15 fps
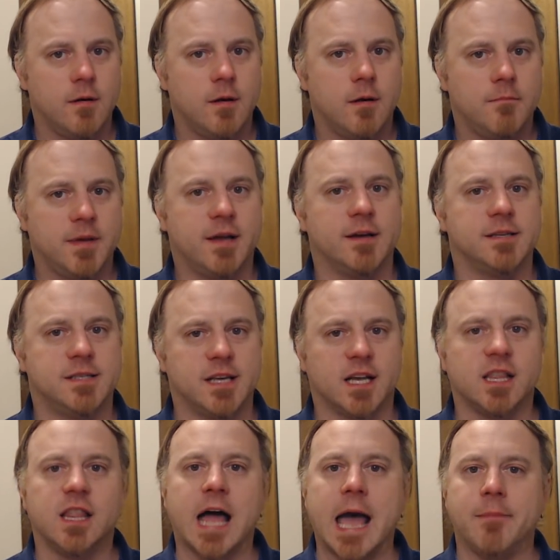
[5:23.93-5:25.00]
because the
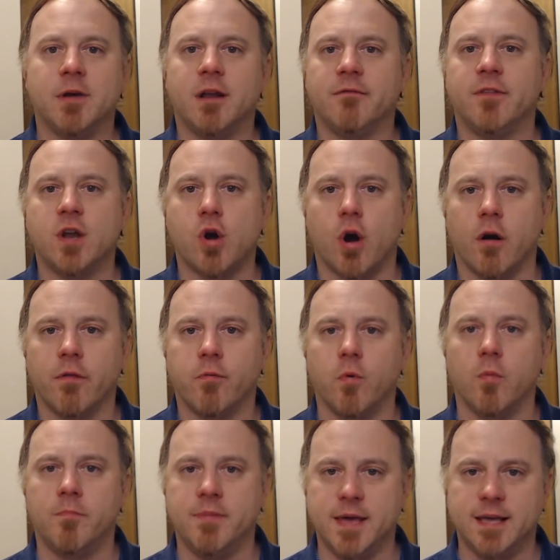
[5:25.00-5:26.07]
climate of the earth will
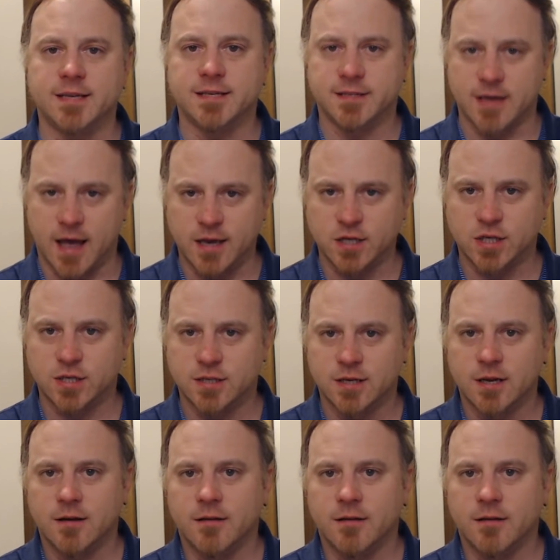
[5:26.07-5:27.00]
be such